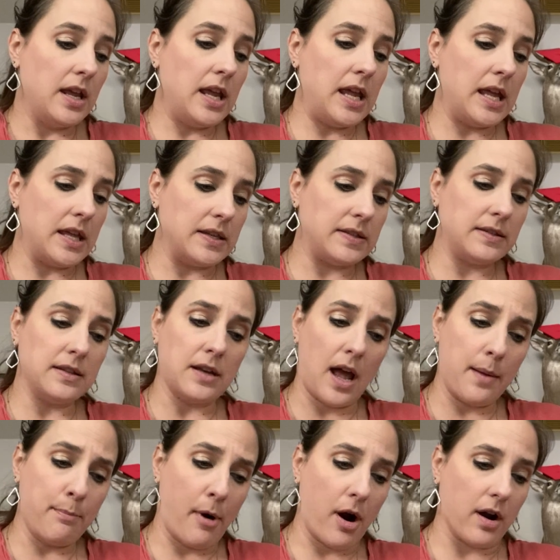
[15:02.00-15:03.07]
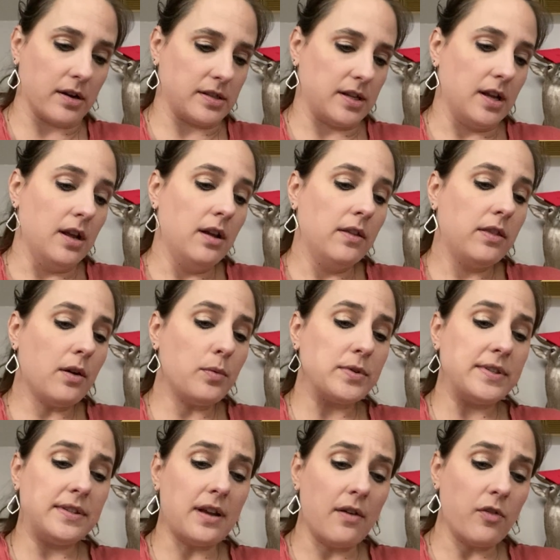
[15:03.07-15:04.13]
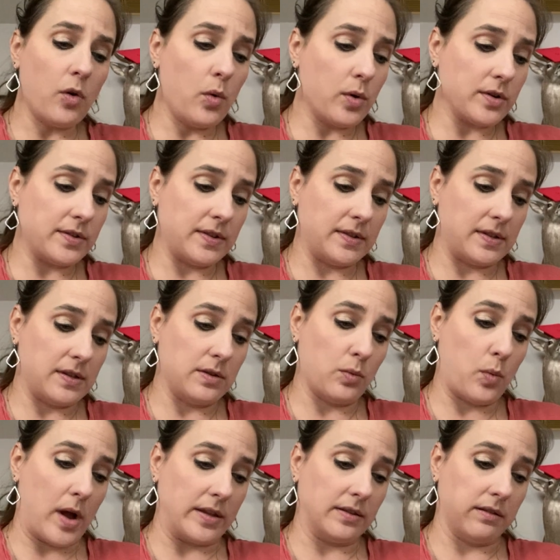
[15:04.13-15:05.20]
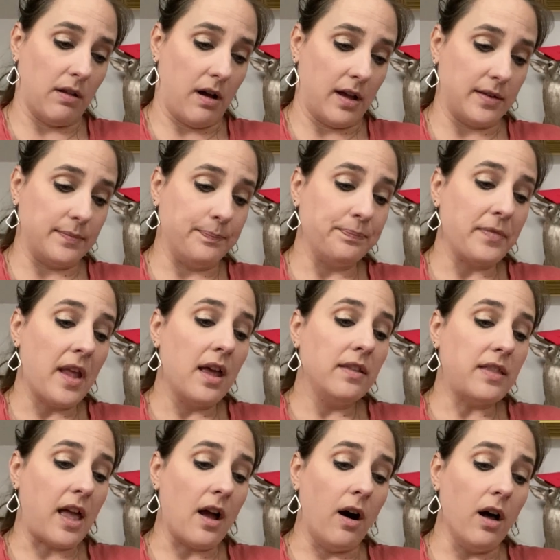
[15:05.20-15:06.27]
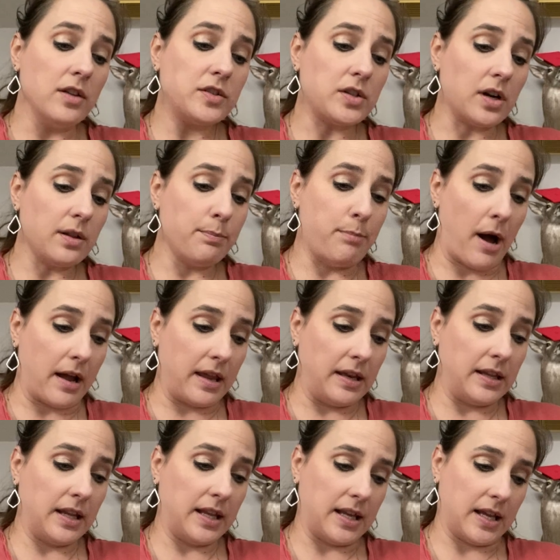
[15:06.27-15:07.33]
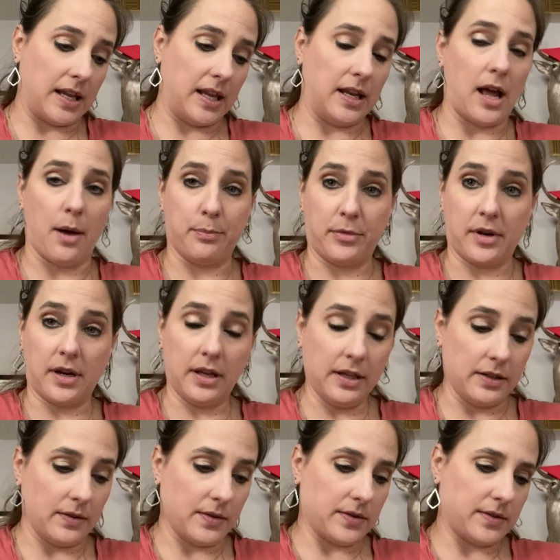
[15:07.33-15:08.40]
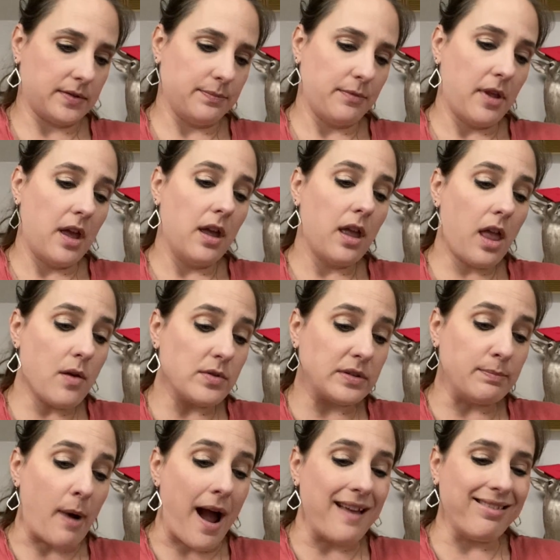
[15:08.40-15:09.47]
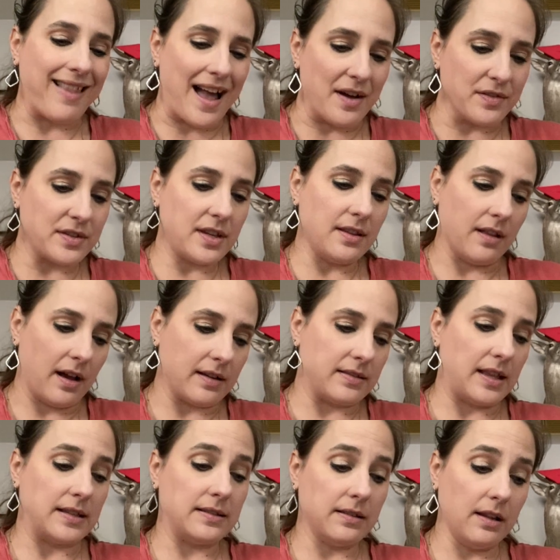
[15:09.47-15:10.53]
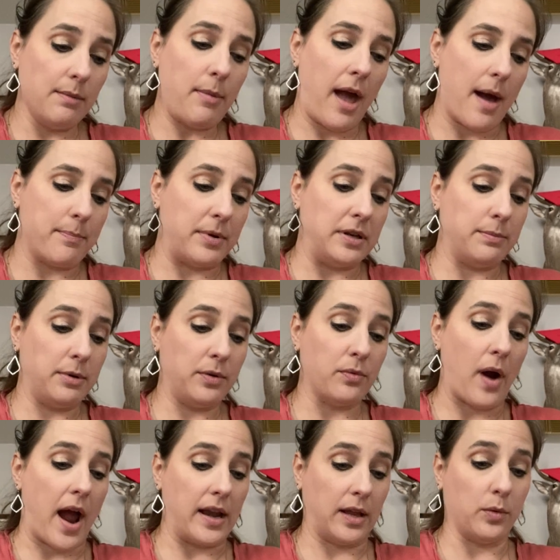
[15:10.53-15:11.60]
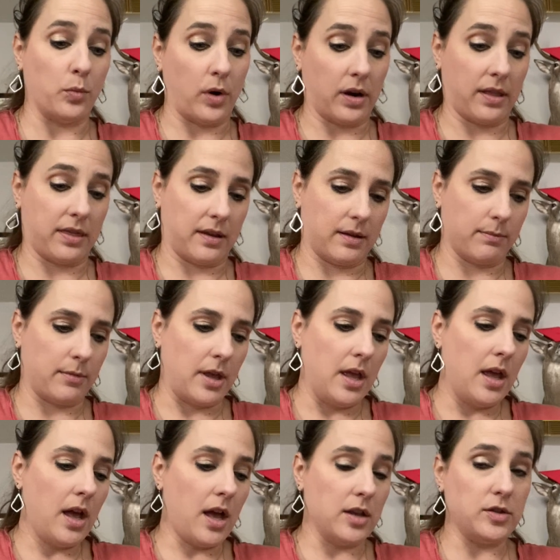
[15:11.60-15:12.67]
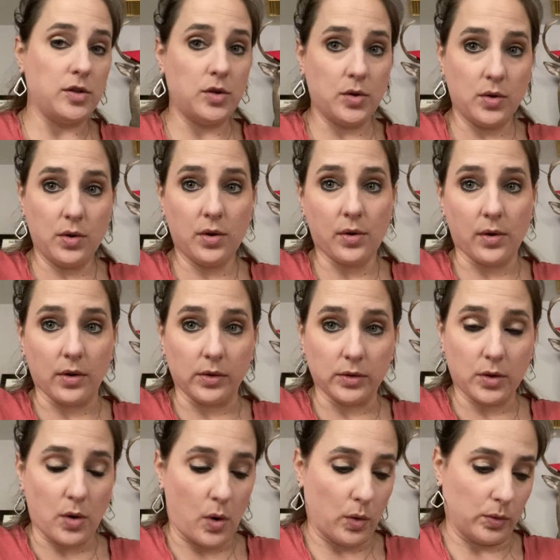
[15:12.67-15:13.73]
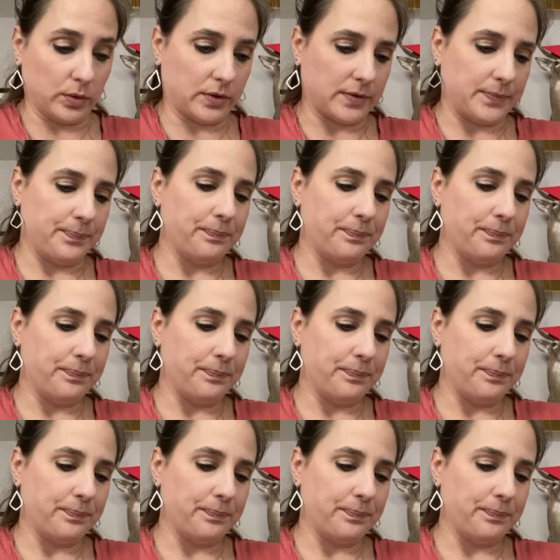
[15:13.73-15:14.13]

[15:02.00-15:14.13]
He hissed and I barked. There were several horses in the west lot. They all started bucking and kicking up their heels. It was my lousy luck that Slim happened to be riding one of them, a 2-year-old colt.